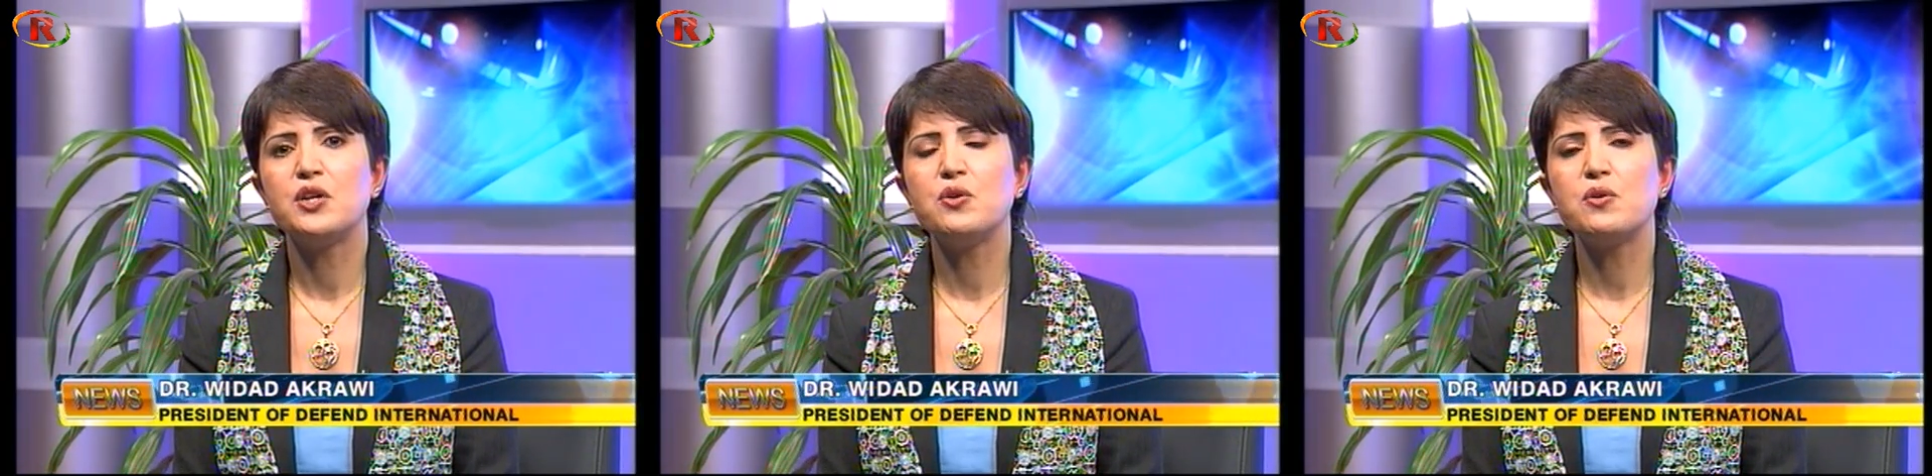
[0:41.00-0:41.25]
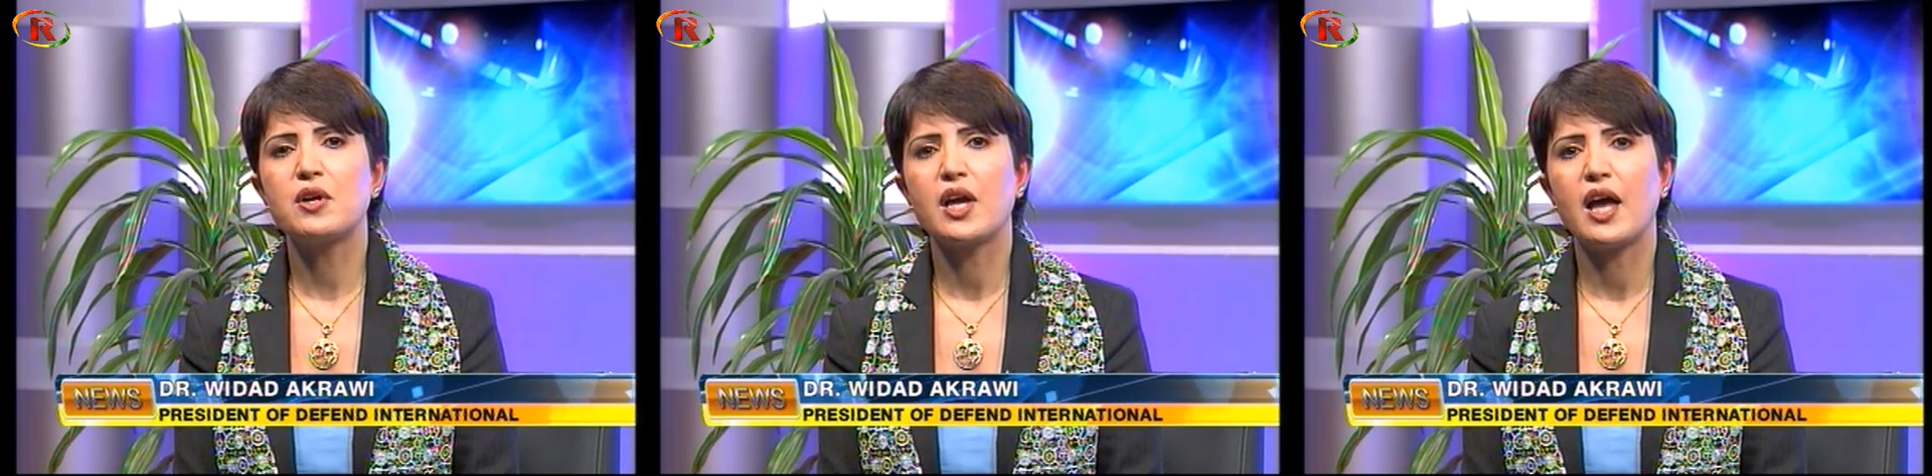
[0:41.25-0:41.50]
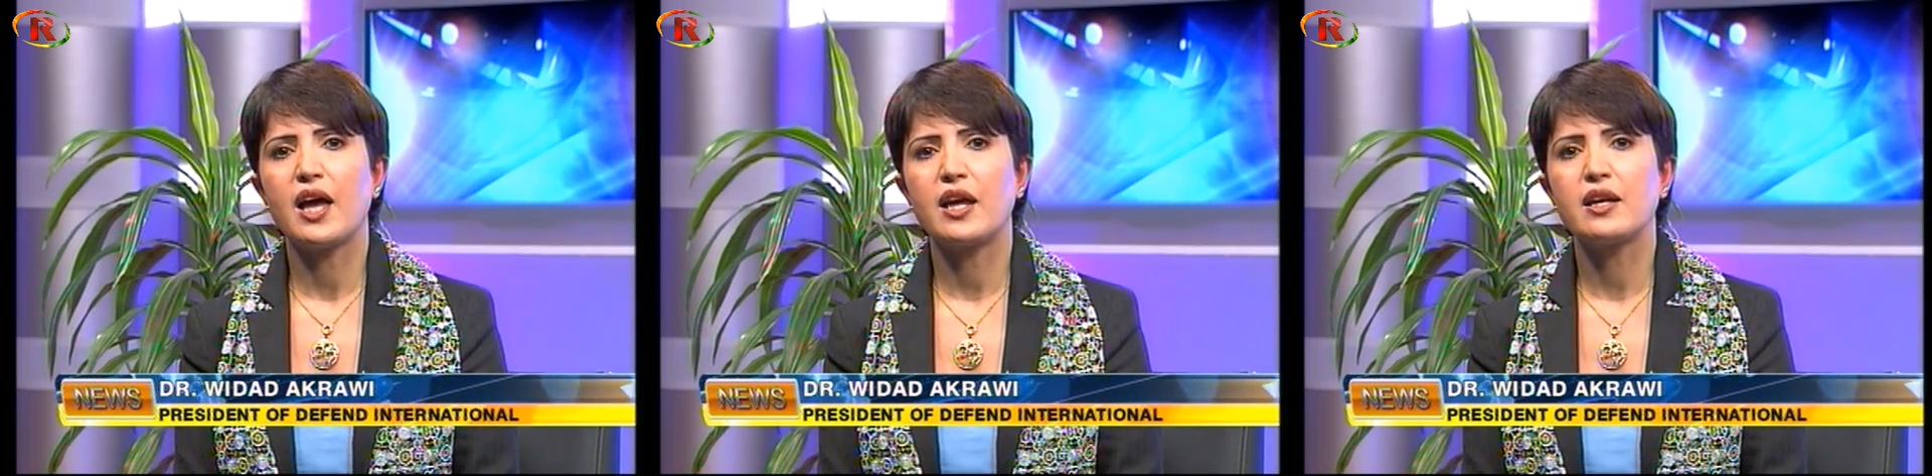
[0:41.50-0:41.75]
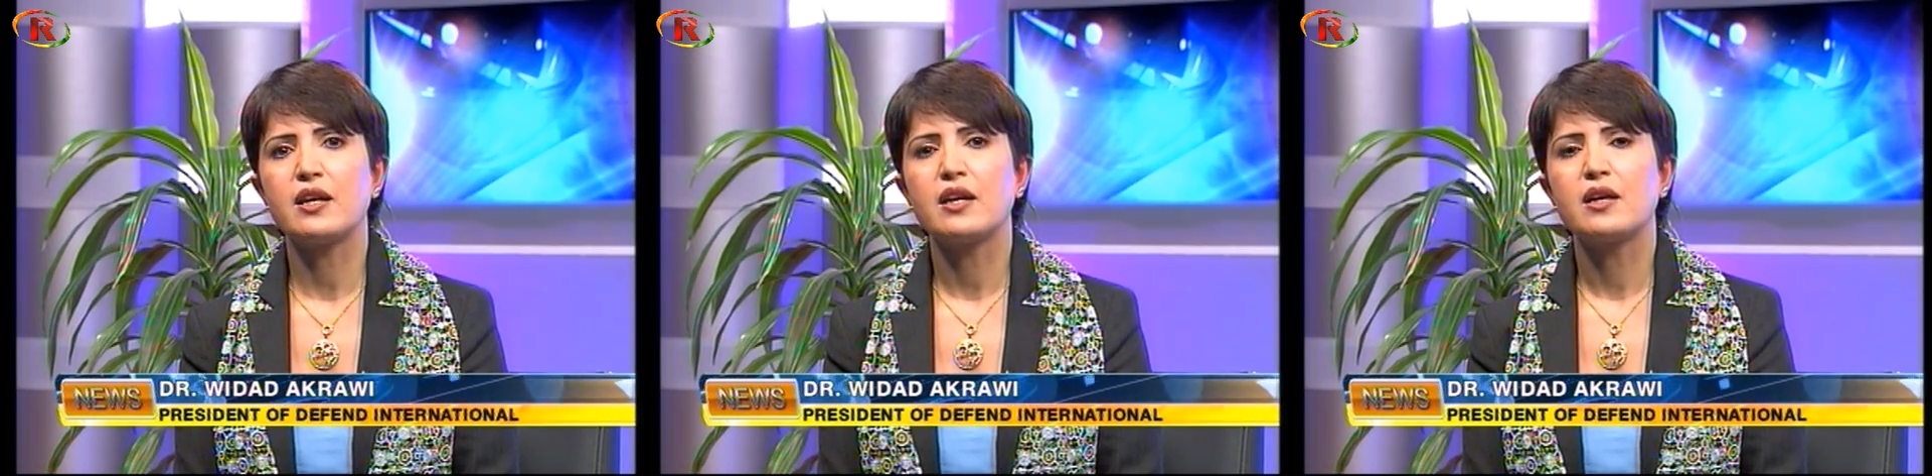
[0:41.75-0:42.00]
You
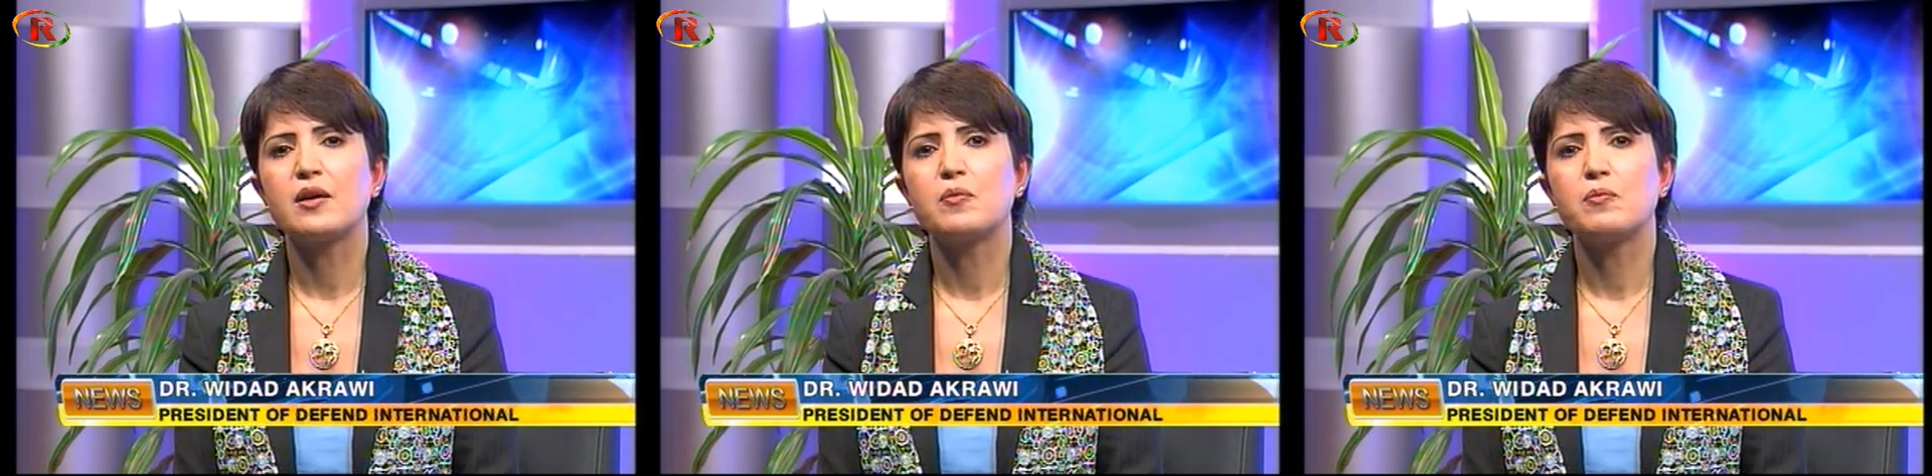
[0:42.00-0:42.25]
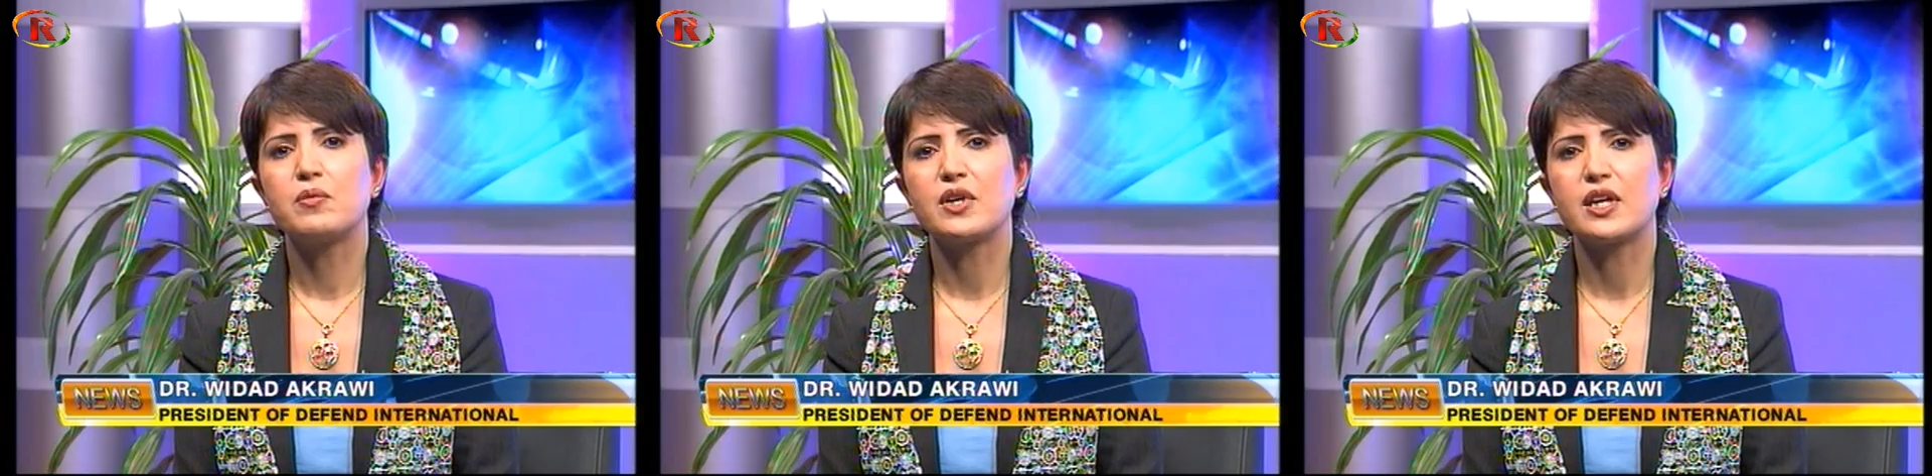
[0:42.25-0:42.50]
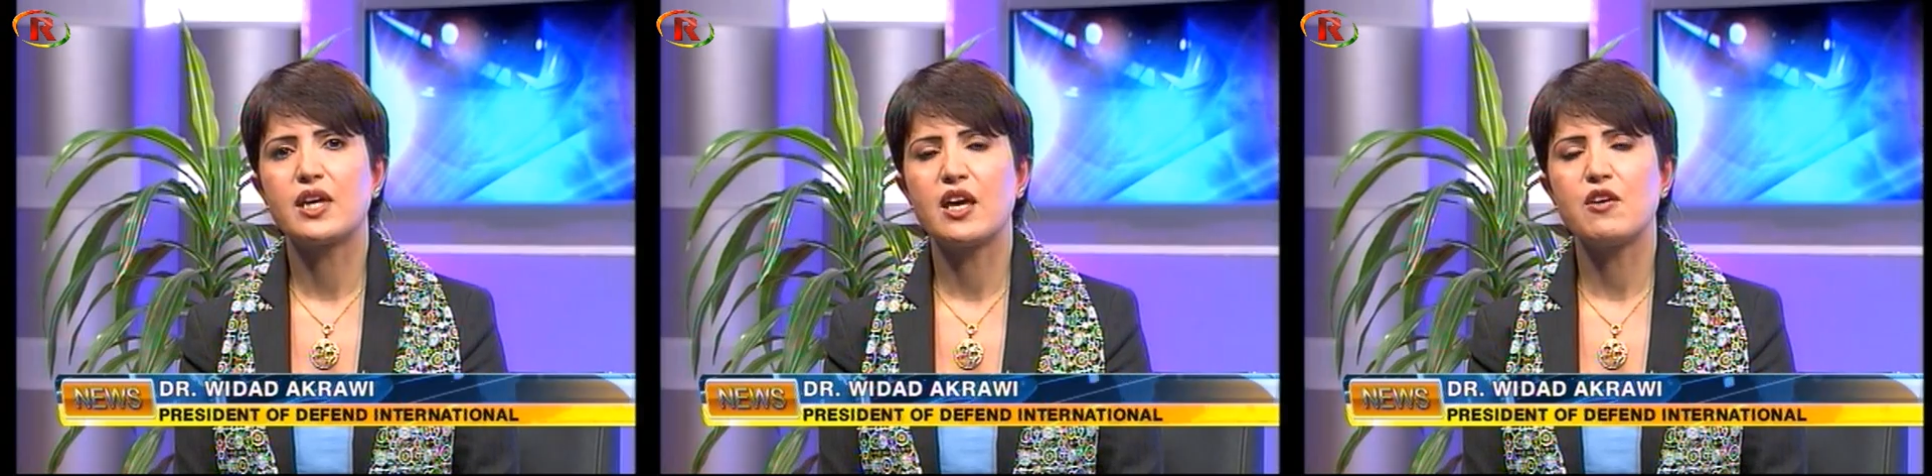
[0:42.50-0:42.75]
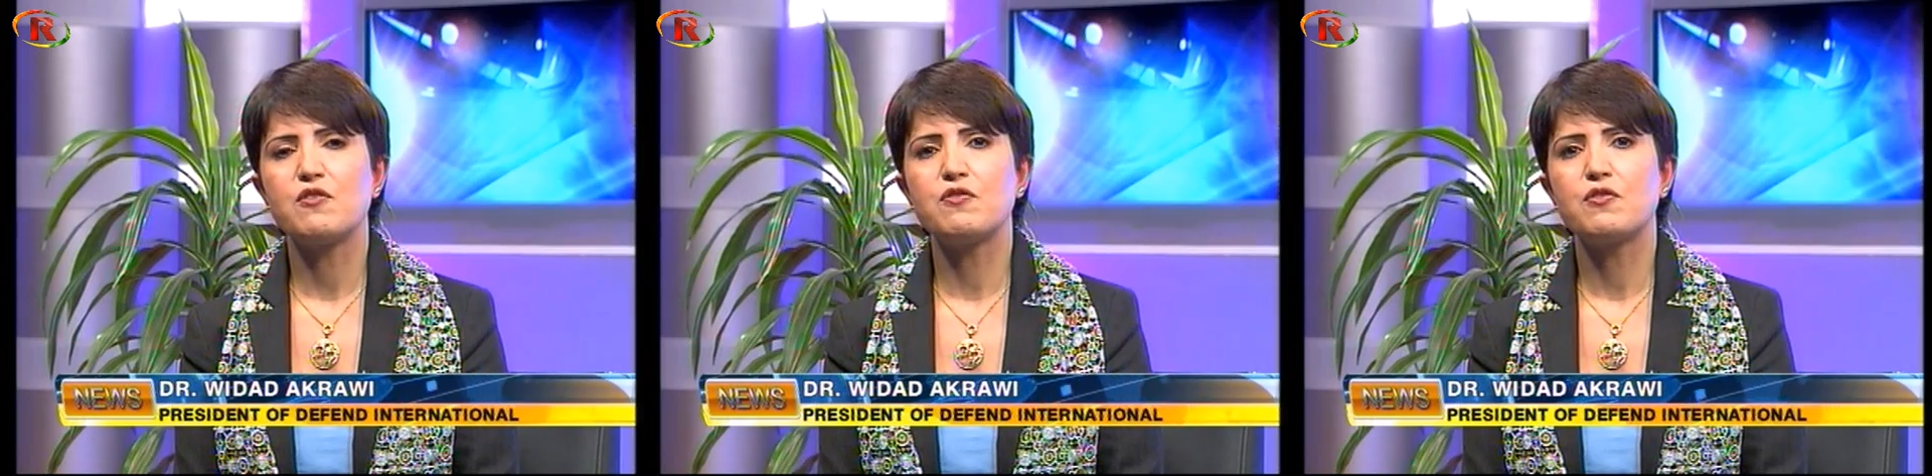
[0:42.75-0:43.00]
can
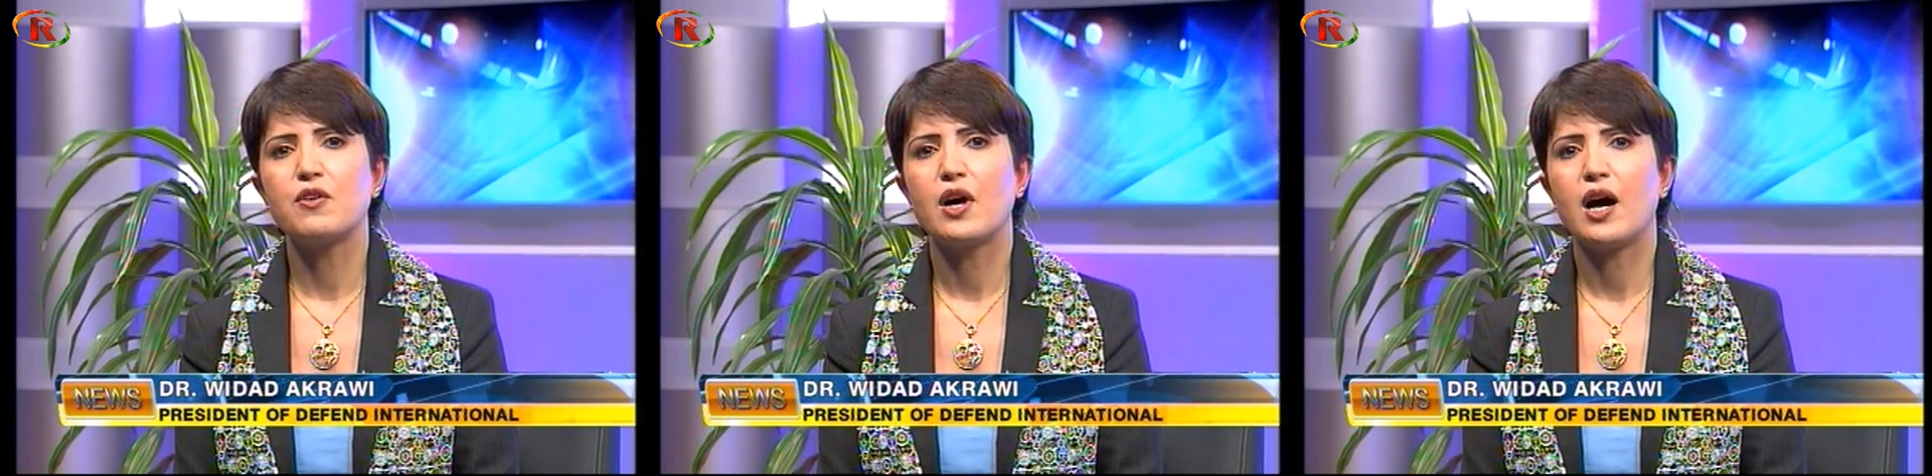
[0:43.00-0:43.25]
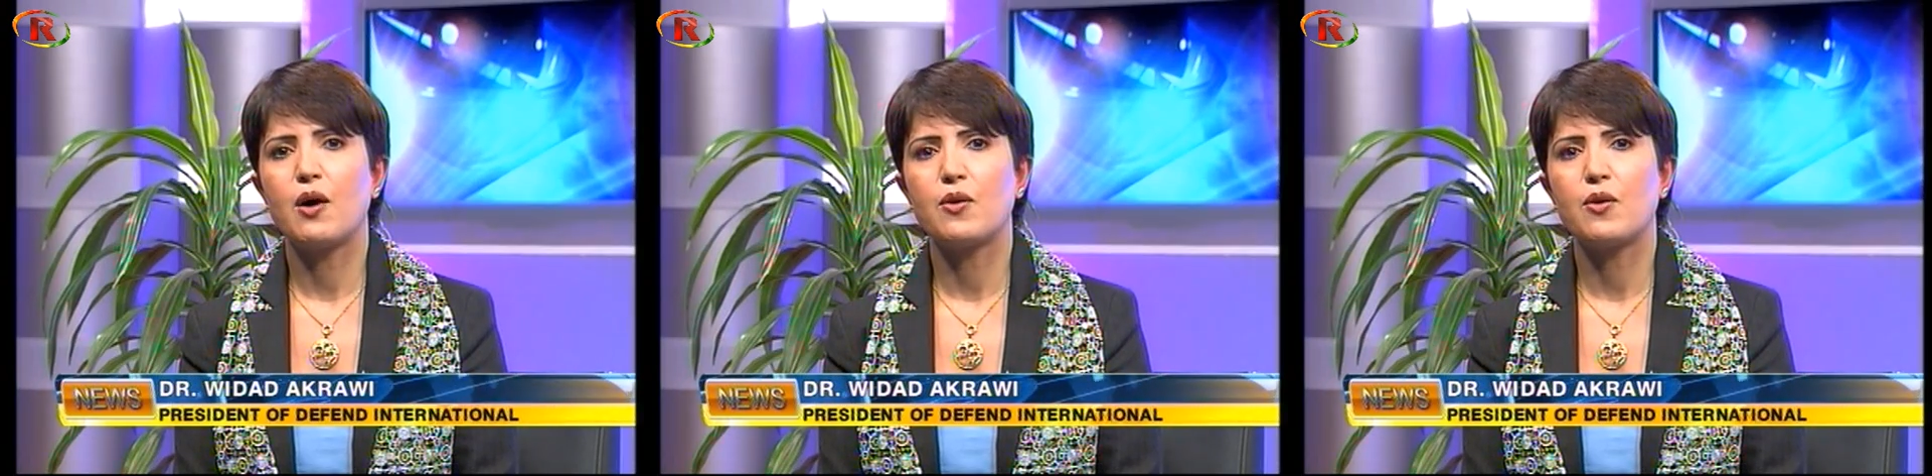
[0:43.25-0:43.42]
give